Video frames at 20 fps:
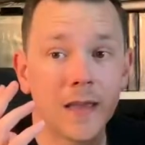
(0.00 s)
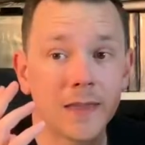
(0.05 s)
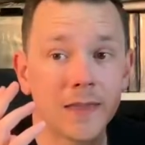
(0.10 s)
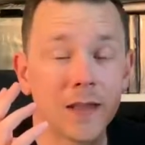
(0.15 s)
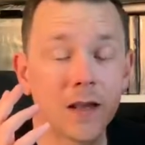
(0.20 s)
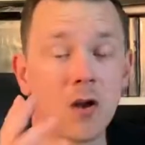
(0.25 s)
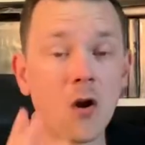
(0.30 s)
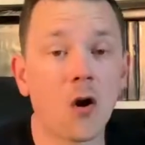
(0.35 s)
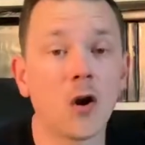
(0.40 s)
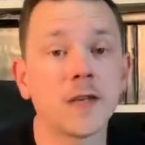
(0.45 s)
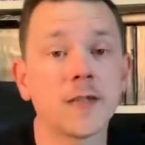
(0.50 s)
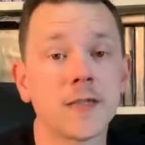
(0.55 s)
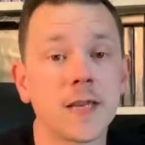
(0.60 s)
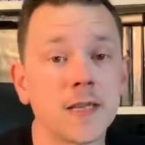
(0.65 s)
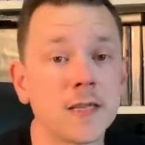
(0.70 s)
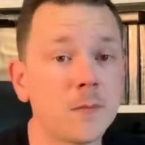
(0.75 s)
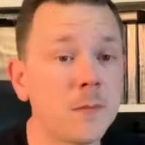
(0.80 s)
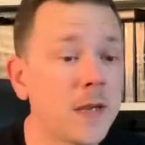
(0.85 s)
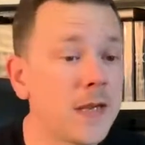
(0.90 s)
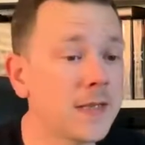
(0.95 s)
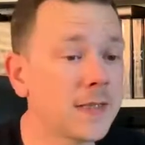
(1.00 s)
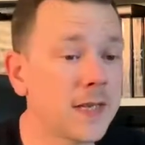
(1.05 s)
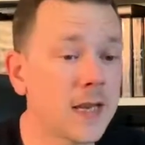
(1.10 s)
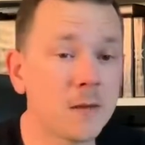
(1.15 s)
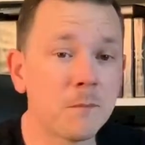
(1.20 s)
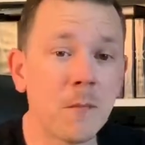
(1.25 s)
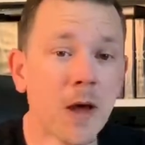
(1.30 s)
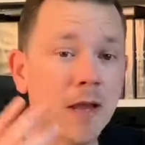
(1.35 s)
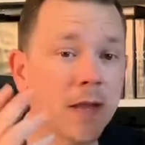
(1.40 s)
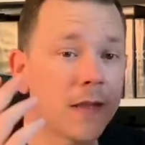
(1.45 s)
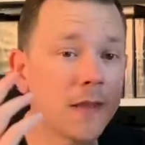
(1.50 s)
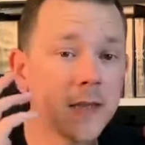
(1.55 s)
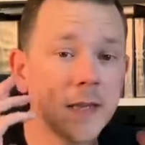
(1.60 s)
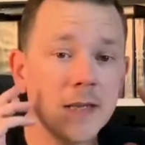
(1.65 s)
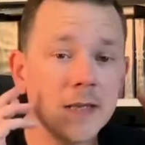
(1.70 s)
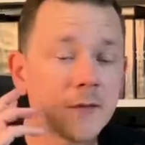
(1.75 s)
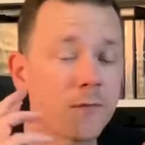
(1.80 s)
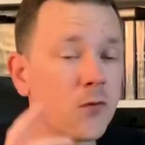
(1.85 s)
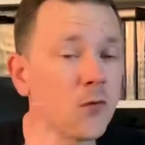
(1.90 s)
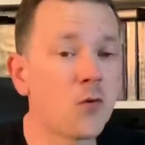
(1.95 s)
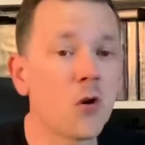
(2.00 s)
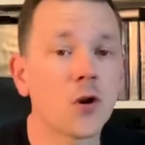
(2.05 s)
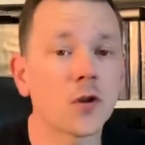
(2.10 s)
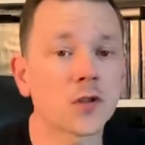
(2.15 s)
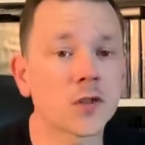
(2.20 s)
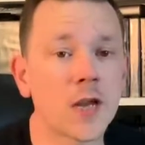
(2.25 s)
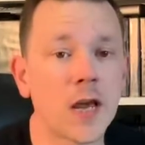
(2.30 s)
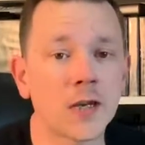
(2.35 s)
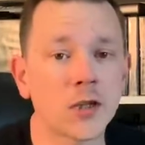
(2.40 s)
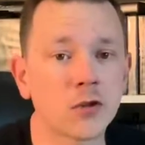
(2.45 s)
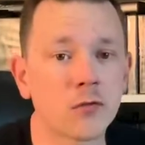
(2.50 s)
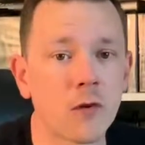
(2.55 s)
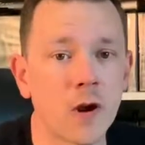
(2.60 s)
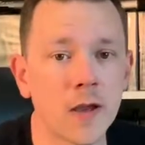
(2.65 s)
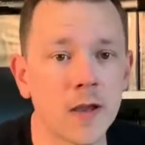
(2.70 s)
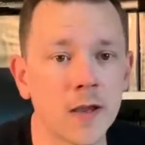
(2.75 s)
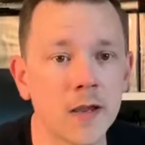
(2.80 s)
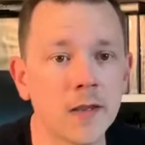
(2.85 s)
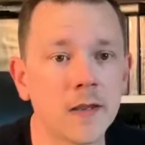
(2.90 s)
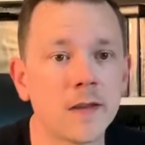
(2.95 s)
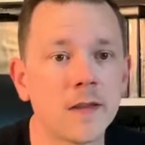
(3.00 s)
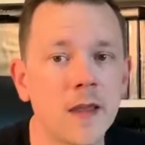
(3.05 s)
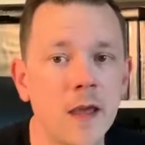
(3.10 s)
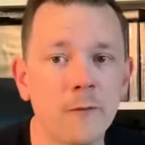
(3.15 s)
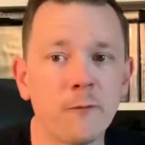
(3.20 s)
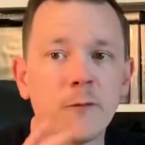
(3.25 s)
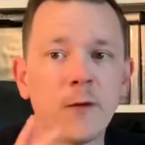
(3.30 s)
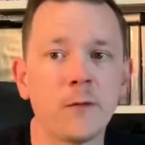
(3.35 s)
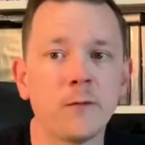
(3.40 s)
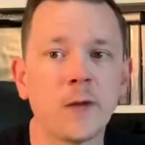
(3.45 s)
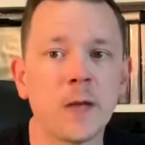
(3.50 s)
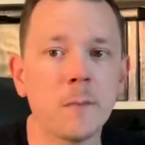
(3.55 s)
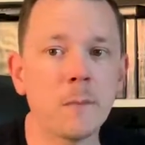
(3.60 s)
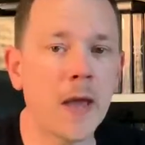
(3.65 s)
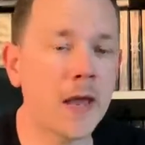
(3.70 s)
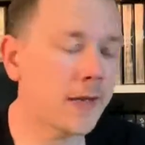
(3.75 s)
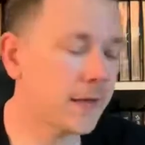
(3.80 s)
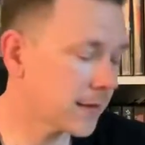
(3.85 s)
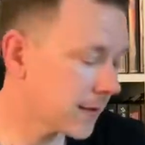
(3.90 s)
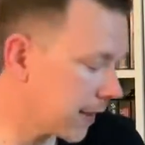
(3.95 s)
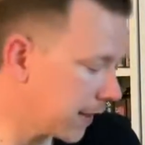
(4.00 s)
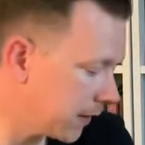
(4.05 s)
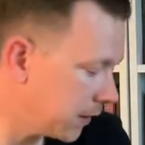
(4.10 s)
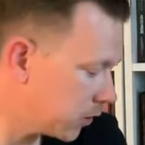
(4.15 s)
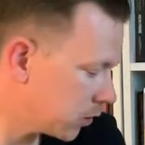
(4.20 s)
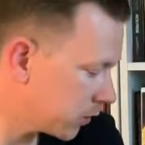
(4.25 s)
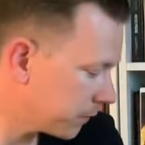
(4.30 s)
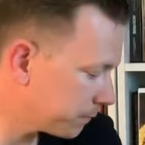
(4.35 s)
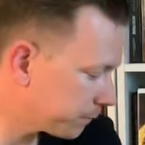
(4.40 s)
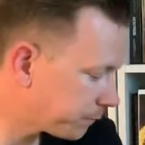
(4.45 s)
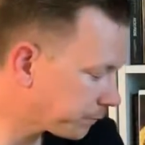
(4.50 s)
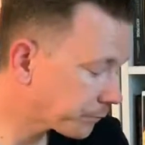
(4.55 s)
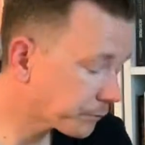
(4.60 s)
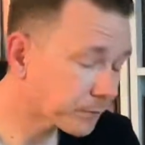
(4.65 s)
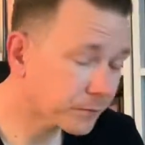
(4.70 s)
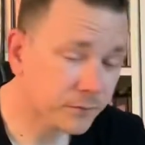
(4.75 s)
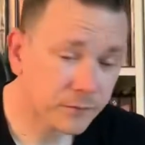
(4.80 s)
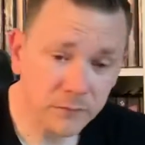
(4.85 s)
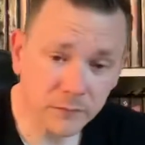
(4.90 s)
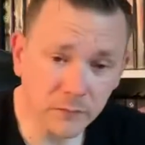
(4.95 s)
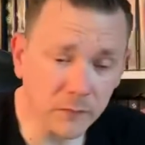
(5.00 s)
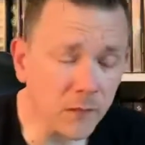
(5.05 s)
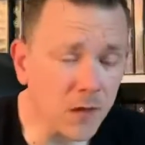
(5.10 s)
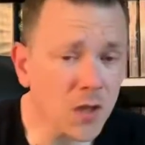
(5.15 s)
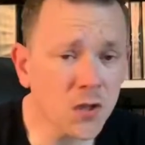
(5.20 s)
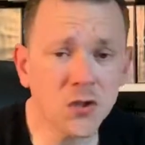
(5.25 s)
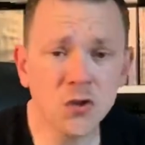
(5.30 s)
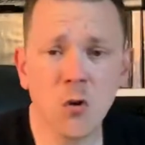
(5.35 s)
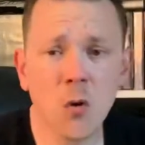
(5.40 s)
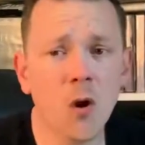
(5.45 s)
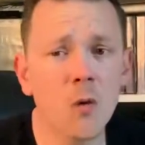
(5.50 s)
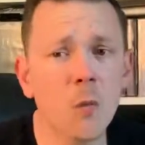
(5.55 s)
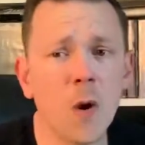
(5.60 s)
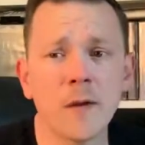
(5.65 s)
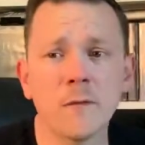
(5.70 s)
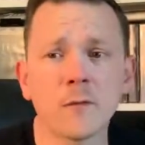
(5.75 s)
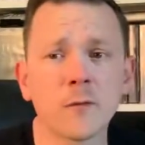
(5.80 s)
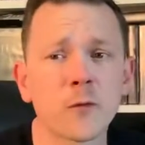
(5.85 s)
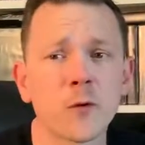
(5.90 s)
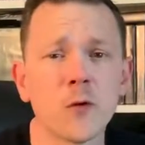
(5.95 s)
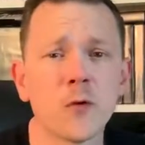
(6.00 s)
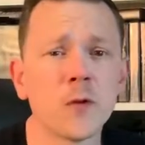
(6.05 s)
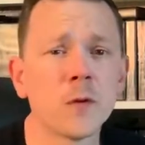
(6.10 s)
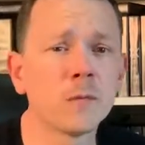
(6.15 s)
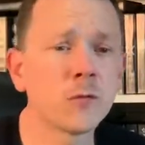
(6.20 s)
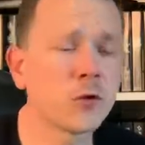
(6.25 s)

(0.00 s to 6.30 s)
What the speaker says: the guy said to me, he said, mate, these have all got saturated, they're 50 pence each. So I went through them,